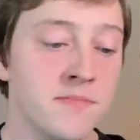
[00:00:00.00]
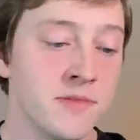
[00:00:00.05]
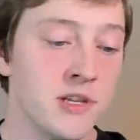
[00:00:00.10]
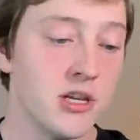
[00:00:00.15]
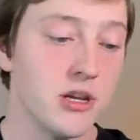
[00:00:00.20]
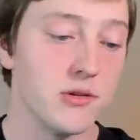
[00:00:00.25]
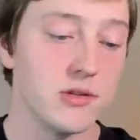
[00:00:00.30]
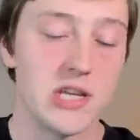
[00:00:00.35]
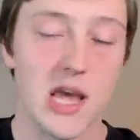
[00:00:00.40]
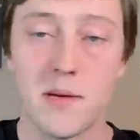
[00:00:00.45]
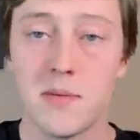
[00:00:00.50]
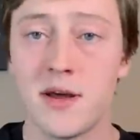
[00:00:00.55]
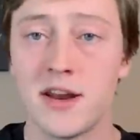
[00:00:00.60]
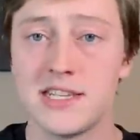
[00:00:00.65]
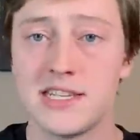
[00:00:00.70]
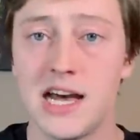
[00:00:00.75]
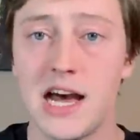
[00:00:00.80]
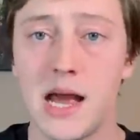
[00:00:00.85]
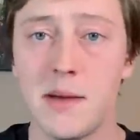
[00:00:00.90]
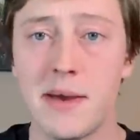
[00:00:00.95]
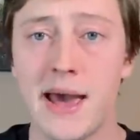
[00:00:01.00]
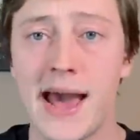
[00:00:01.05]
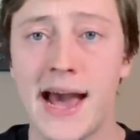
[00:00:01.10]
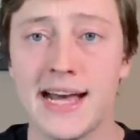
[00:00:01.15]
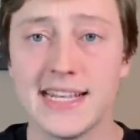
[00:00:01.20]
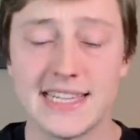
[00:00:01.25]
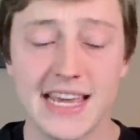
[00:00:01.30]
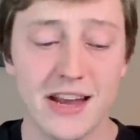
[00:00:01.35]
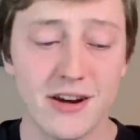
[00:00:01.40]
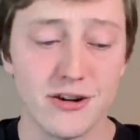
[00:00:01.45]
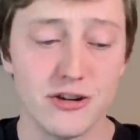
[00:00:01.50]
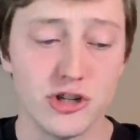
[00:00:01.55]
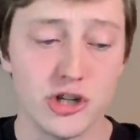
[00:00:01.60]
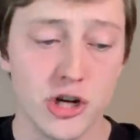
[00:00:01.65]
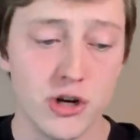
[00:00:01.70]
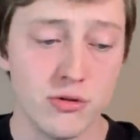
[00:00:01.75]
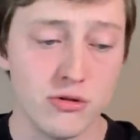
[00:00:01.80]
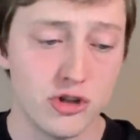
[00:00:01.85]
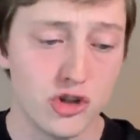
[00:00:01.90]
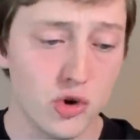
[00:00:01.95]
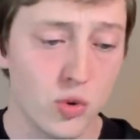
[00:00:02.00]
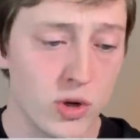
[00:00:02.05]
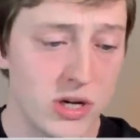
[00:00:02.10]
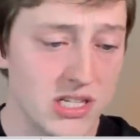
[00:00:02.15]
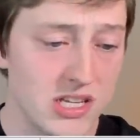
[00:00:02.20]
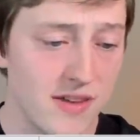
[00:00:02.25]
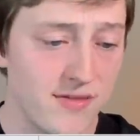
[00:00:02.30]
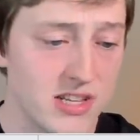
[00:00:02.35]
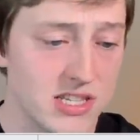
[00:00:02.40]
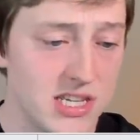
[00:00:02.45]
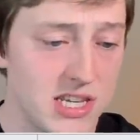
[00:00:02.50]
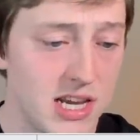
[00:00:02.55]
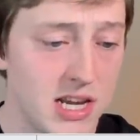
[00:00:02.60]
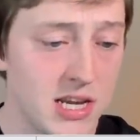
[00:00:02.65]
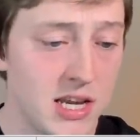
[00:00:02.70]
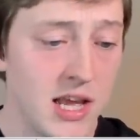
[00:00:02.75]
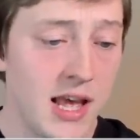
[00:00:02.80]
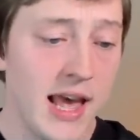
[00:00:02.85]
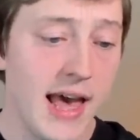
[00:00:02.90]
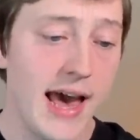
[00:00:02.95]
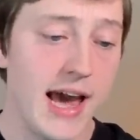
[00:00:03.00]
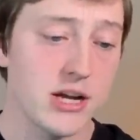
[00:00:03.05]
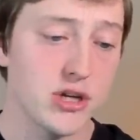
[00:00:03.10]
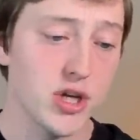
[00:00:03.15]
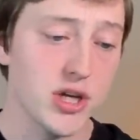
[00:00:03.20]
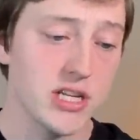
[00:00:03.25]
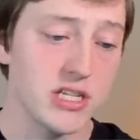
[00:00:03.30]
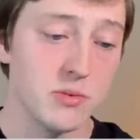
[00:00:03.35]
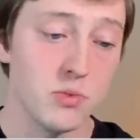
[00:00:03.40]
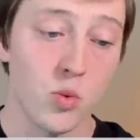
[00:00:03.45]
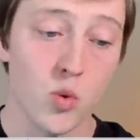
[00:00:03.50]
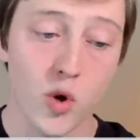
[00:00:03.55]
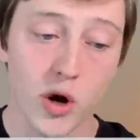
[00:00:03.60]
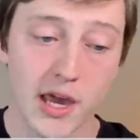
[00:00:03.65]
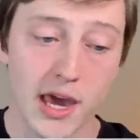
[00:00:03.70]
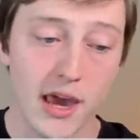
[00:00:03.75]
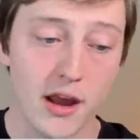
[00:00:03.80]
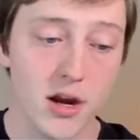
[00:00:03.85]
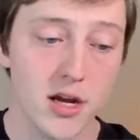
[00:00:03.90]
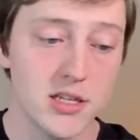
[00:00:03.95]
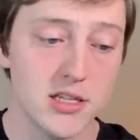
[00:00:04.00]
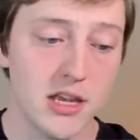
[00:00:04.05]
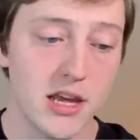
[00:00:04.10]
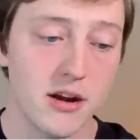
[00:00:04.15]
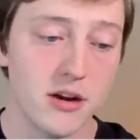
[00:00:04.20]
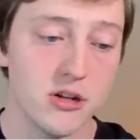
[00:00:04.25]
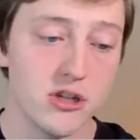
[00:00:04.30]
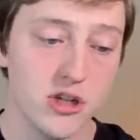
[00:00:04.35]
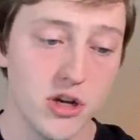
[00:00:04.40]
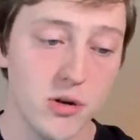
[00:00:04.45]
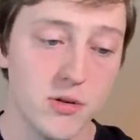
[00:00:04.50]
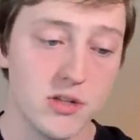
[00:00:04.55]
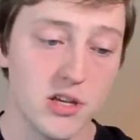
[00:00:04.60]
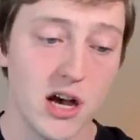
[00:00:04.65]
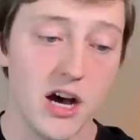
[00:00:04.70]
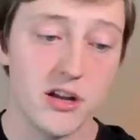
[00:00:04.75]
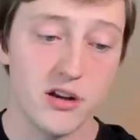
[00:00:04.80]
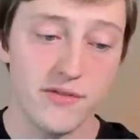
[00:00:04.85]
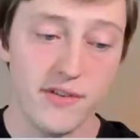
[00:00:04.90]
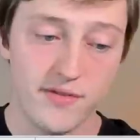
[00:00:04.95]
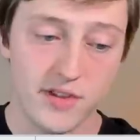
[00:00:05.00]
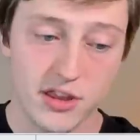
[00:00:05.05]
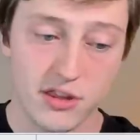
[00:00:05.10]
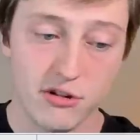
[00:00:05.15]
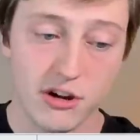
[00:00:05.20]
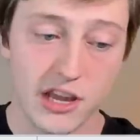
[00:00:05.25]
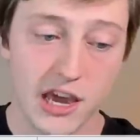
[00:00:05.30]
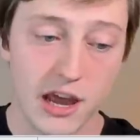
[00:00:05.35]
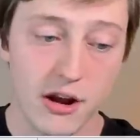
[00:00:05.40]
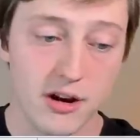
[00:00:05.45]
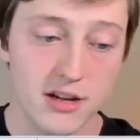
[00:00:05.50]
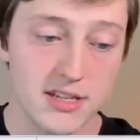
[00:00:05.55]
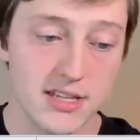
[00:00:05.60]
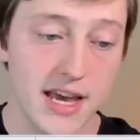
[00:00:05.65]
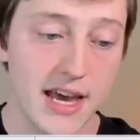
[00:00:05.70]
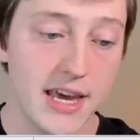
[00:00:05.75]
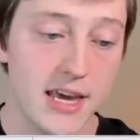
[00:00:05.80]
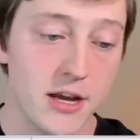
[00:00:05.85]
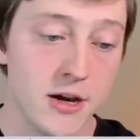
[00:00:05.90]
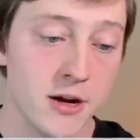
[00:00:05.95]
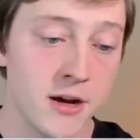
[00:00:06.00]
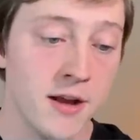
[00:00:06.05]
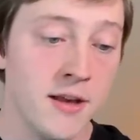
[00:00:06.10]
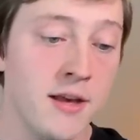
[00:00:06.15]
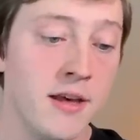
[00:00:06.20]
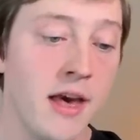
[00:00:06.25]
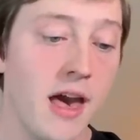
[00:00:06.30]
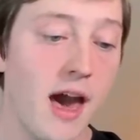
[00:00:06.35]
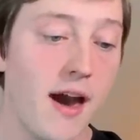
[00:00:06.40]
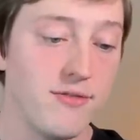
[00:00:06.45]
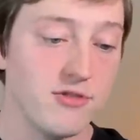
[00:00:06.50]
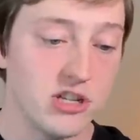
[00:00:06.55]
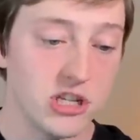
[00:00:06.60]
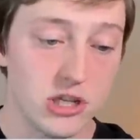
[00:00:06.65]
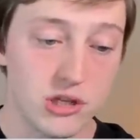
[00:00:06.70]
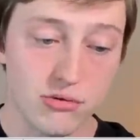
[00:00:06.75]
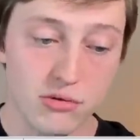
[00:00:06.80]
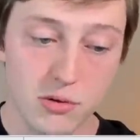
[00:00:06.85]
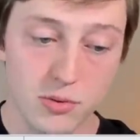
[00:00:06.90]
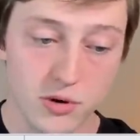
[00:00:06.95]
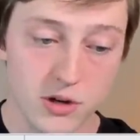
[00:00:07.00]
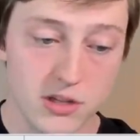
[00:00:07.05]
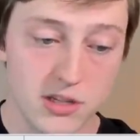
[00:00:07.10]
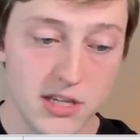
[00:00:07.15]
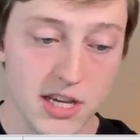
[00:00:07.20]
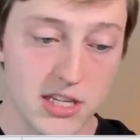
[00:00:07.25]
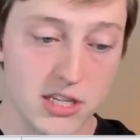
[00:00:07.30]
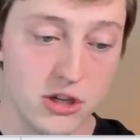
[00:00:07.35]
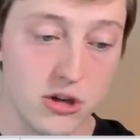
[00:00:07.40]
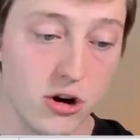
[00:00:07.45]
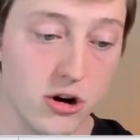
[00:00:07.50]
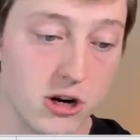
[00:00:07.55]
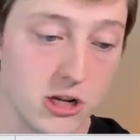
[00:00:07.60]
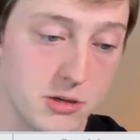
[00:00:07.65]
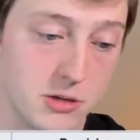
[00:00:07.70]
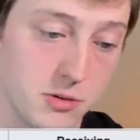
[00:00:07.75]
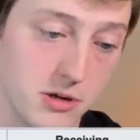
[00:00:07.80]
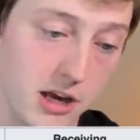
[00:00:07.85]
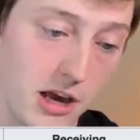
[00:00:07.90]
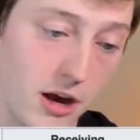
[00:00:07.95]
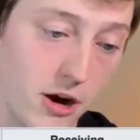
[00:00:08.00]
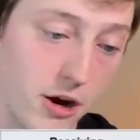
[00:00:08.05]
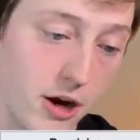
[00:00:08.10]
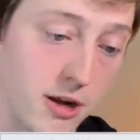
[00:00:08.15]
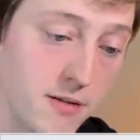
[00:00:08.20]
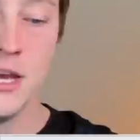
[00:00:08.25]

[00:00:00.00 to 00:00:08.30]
you know, same amount of time as Aaron Jones, 2017, actually gets more carries than Aaron Jones, 153 carries that year, averages 3.6 yards per carry.